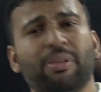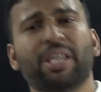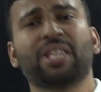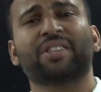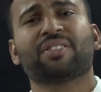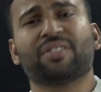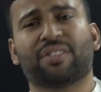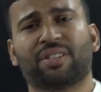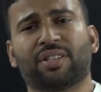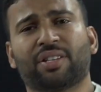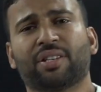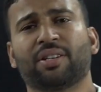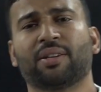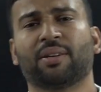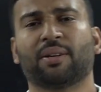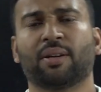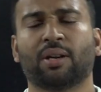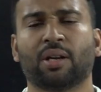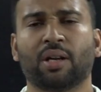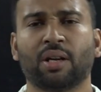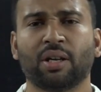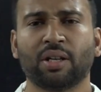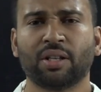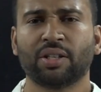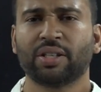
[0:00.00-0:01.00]
means?
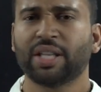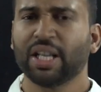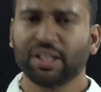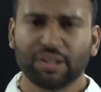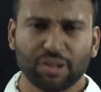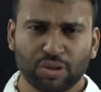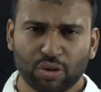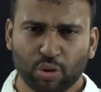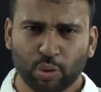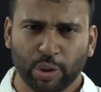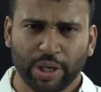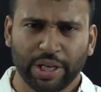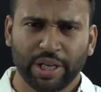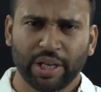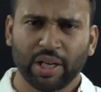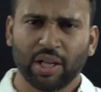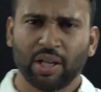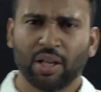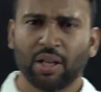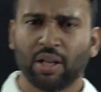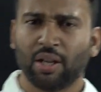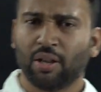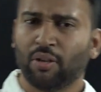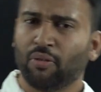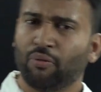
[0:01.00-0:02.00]
Yes student,
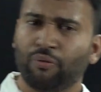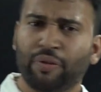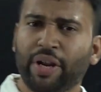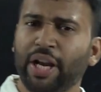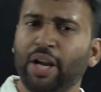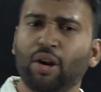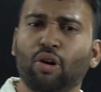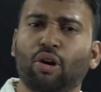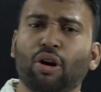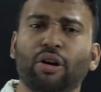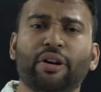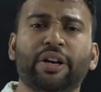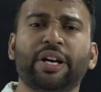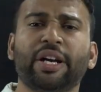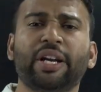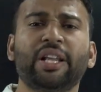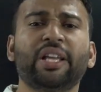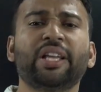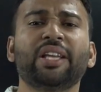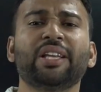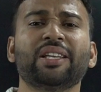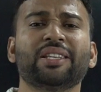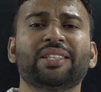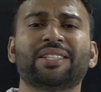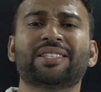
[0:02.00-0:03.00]
we had
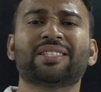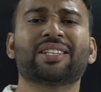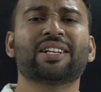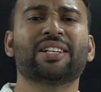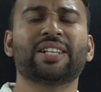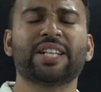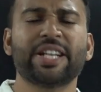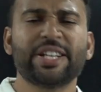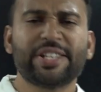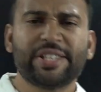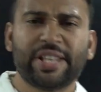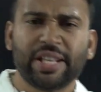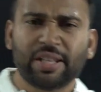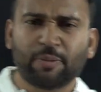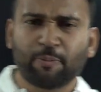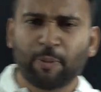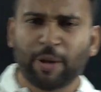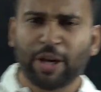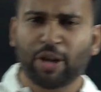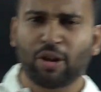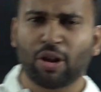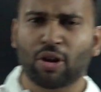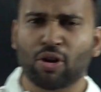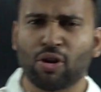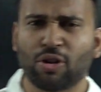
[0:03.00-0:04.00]
already studied this
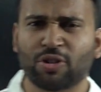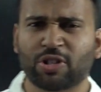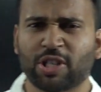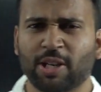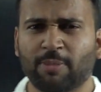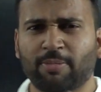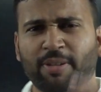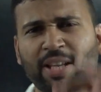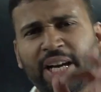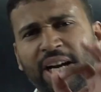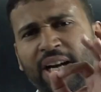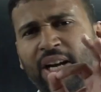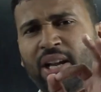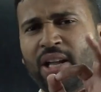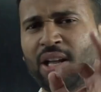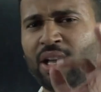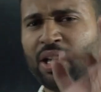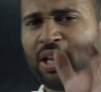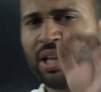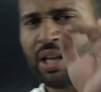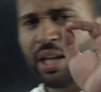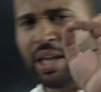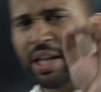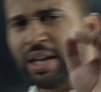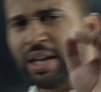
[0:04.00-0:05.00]
particular concept, that